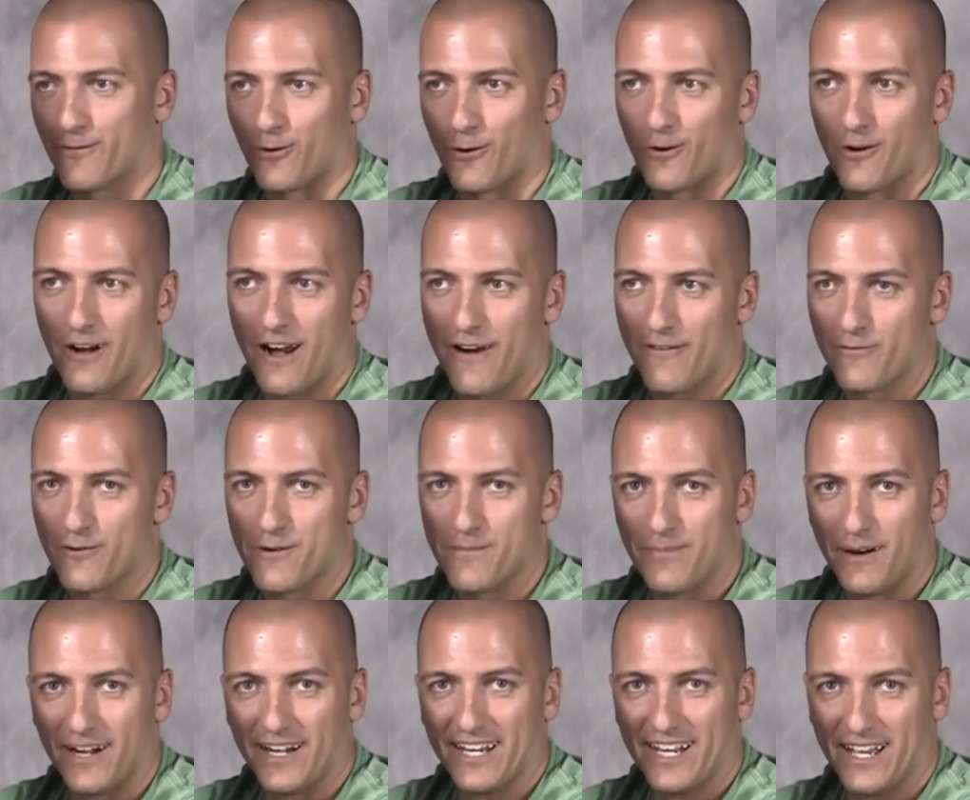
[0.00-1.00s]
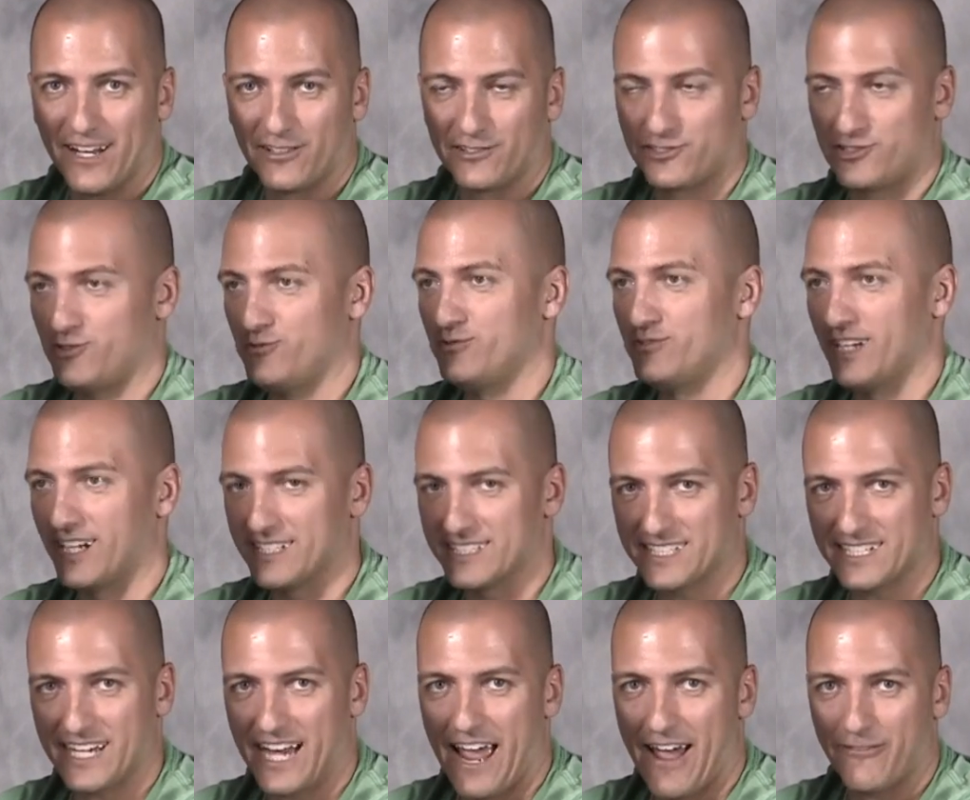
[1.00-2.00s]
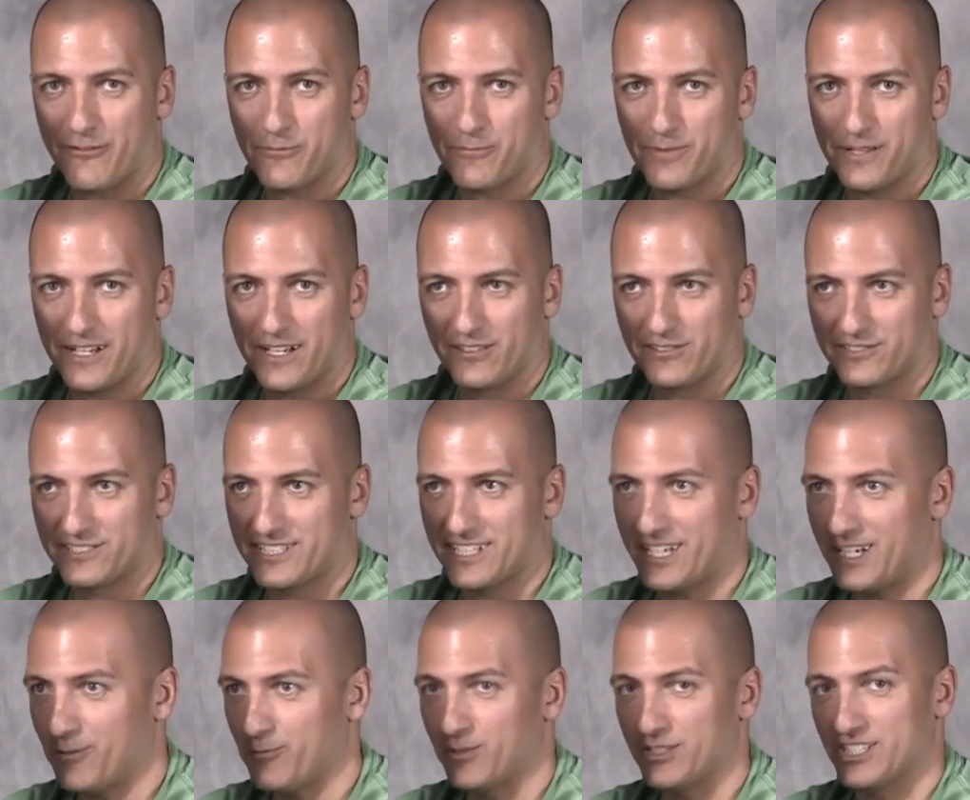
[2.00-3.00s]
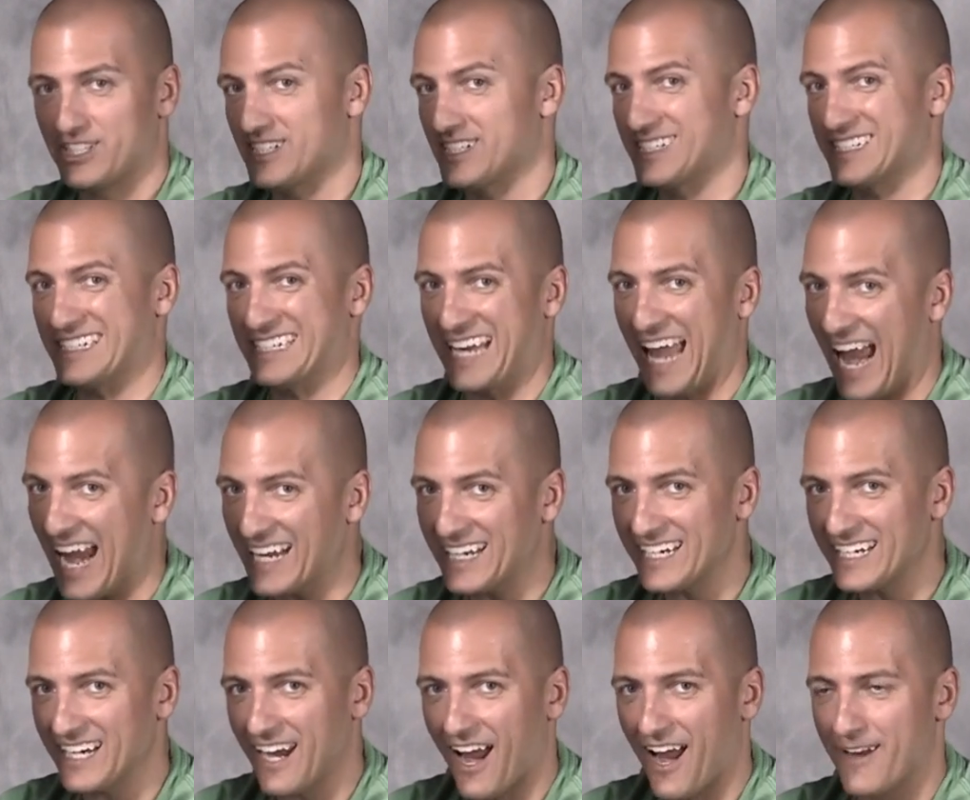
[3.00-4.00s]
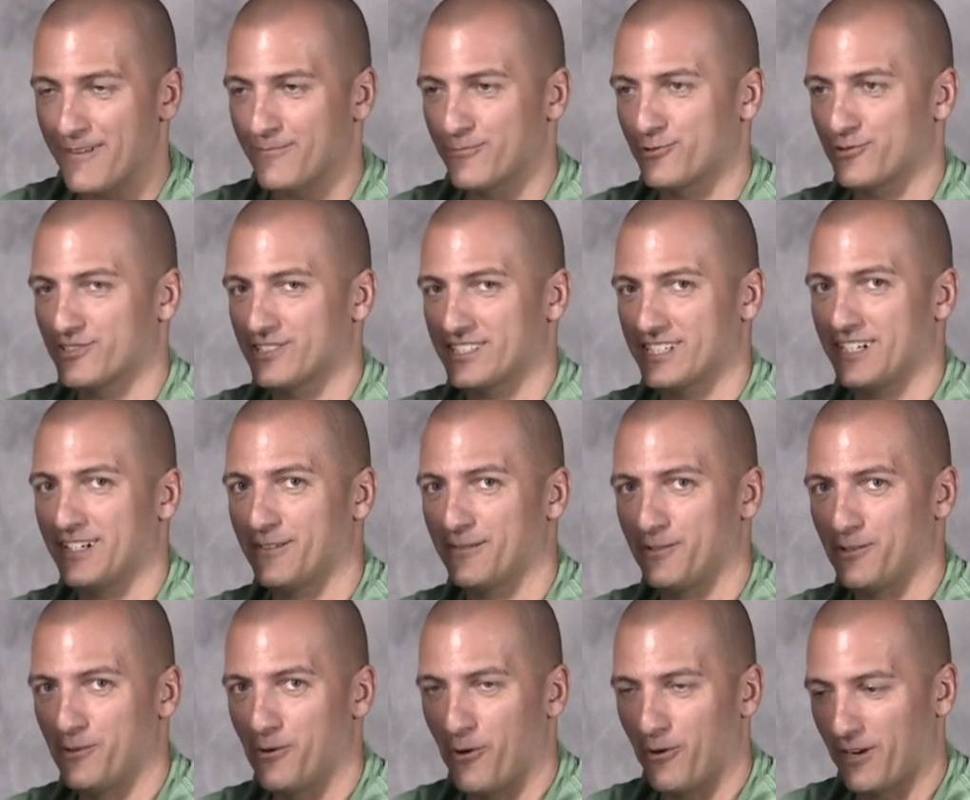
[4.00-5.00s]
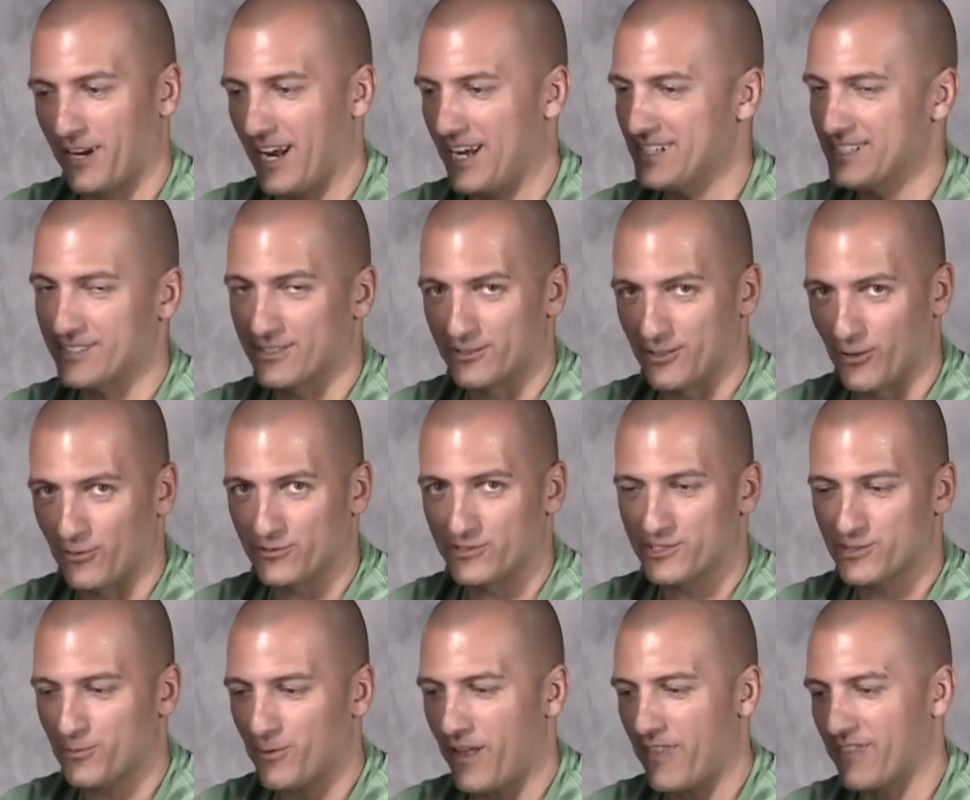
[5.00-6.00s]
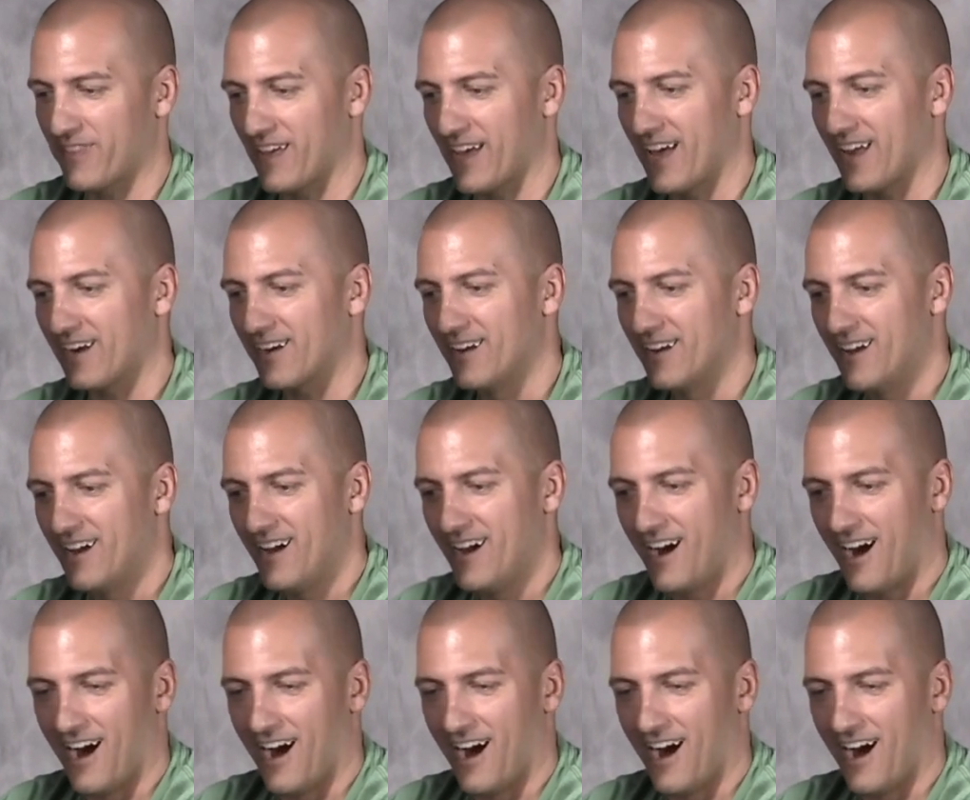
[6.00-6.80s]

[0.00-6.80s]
For everybody else who doesn't have a PLC, which is 99% of you, okay, so don't sweat that.